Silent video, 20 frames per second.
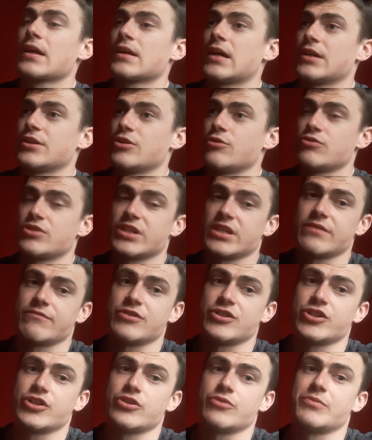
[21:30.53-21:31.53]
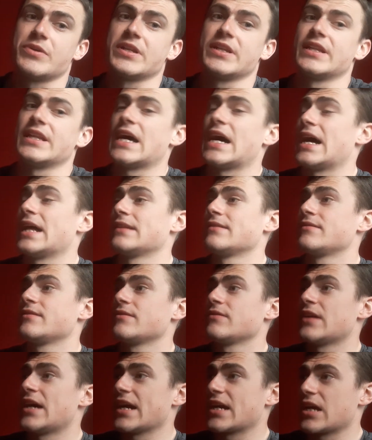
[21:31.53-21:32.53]
I do see it resuming.
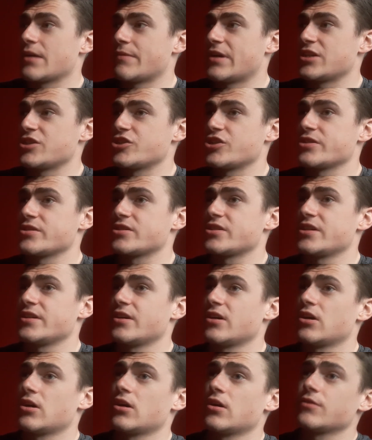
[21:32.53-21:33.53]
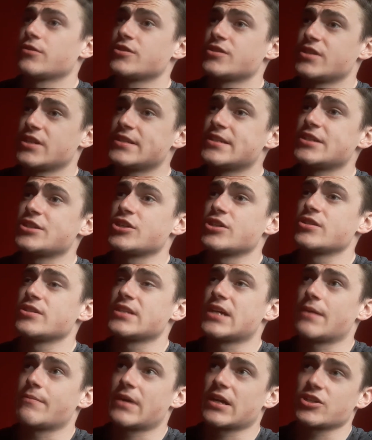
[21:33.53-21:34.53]
And like I mentioned, you know, there's decisions
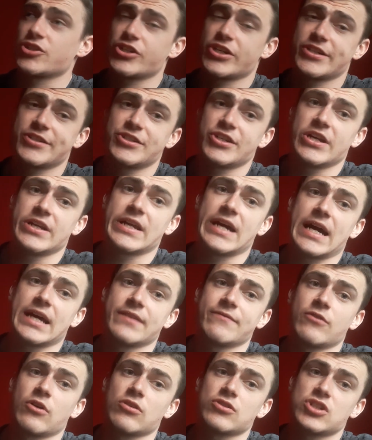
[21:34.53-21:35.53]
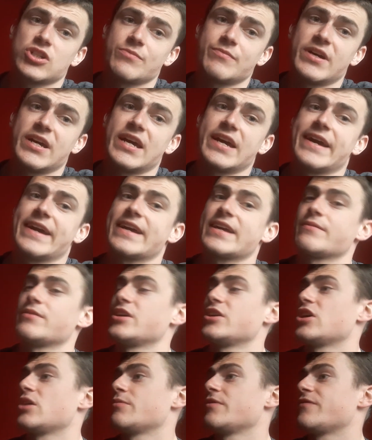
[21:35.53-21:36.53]
that Manchester United have got to make, you
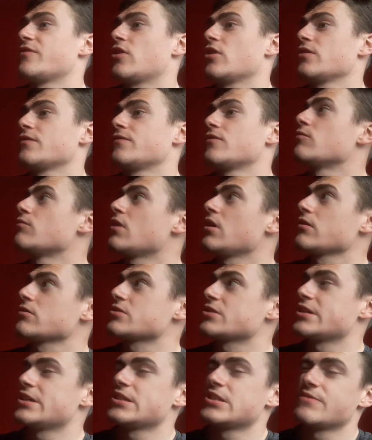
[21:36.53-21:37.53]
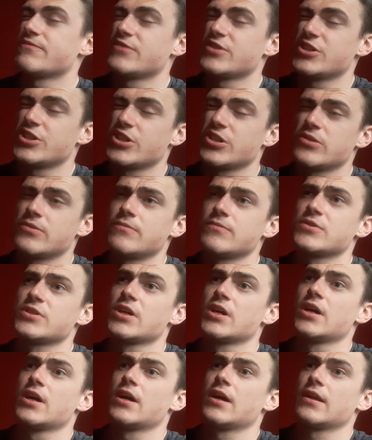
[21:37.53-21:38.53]
know, before the football season resumes.
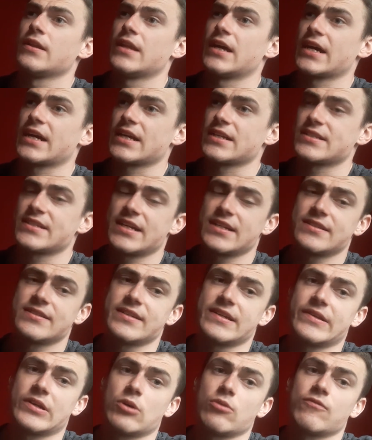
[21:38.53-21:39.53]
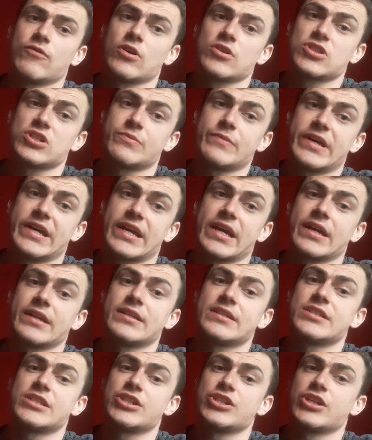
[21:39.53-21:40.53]
Like I said, you know, we've got to make a
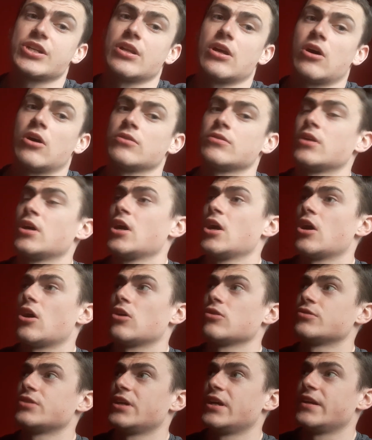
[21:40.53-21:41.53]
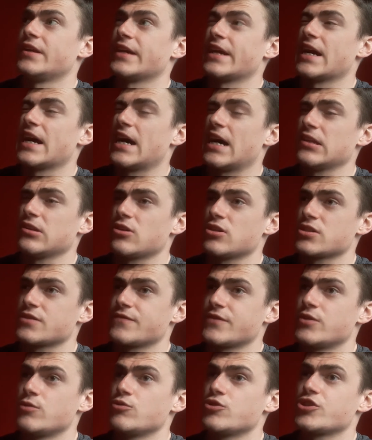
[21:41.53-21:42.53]
decision on Odi Ighalo's
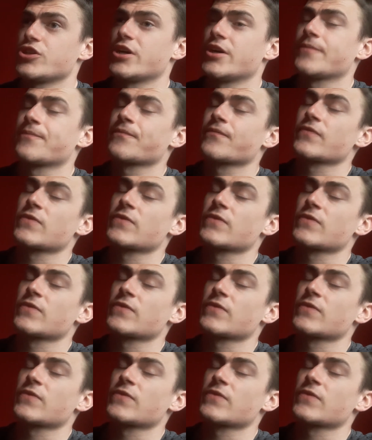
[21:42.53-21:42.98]
future.